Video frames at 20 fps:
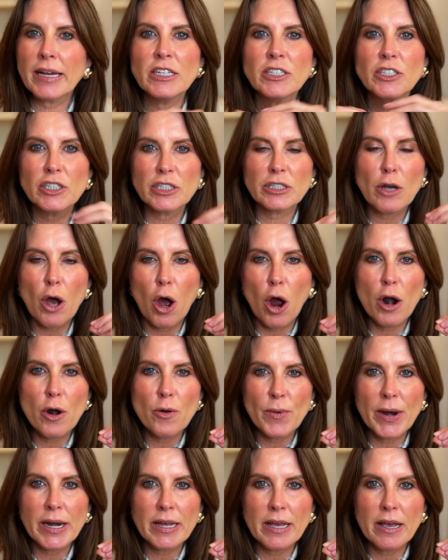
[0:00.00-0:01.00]
it just
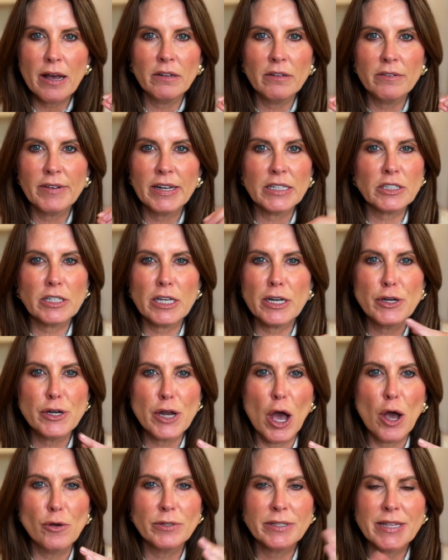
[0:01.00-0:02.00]
already elevates and
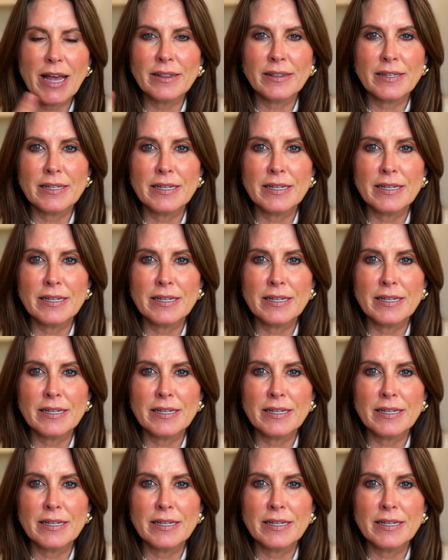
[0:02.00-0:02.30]
knows that's